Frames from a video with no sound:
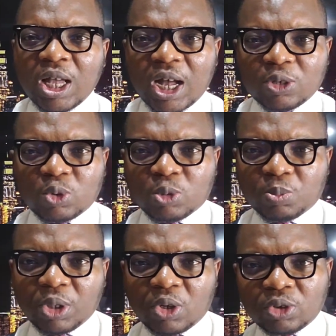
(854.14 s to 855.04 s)
as we
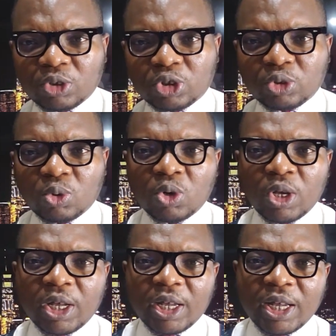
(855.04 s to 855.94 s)
speak on the show
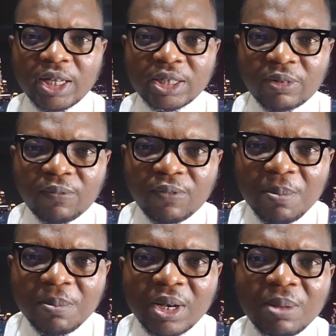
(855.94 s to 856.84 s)
is a
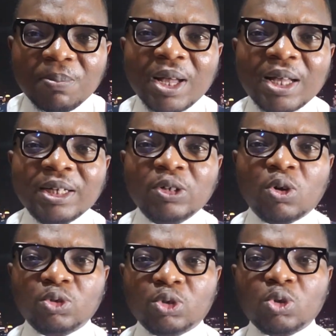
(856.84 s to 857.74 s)
family planning
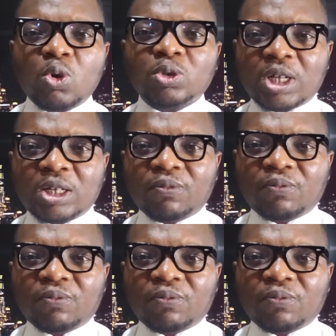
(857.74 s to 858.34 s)
consultant.